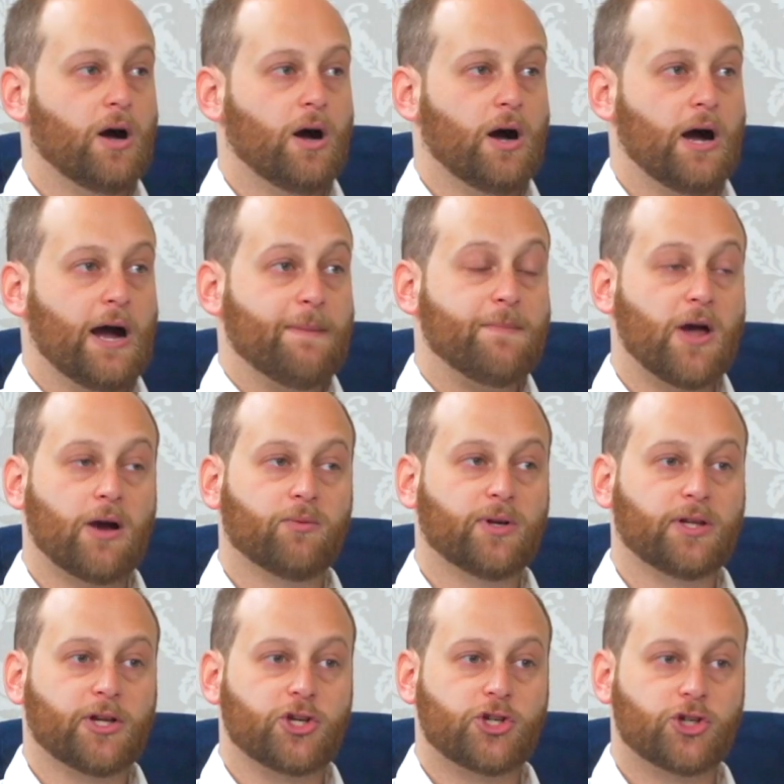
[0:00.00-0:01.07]
I'm not
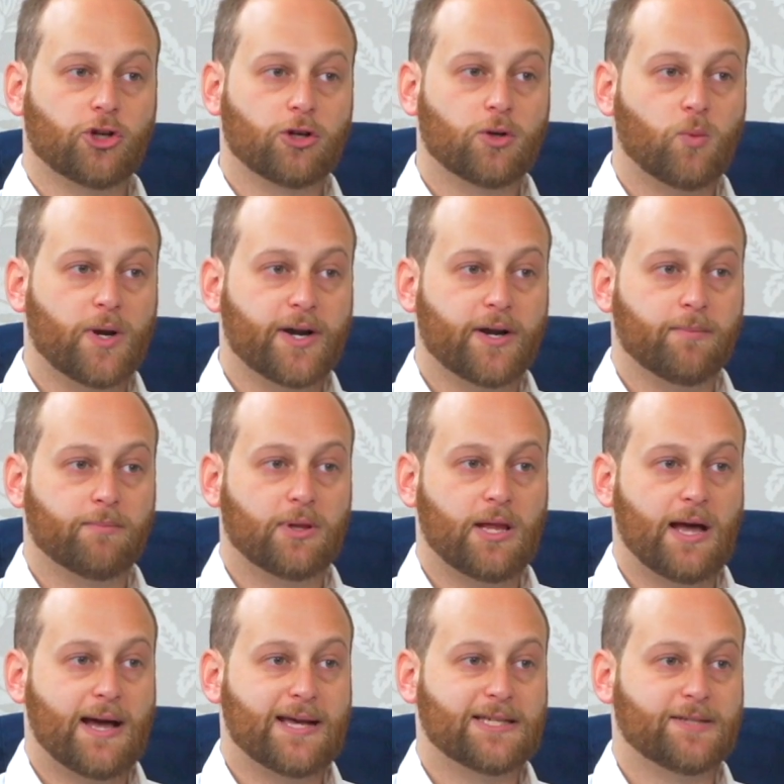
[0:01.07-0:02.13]
really sure what it
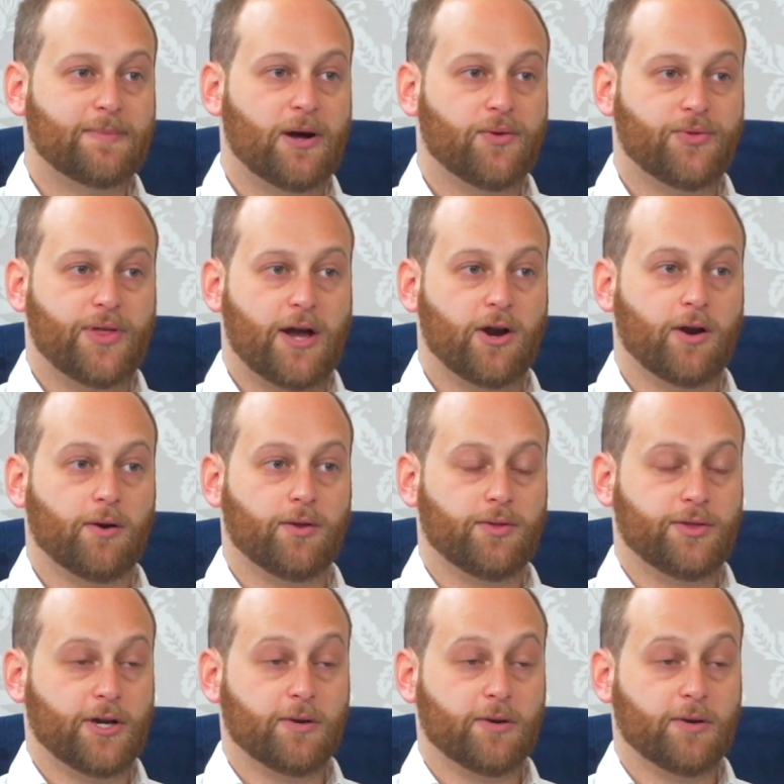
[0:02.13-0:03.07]
implies about their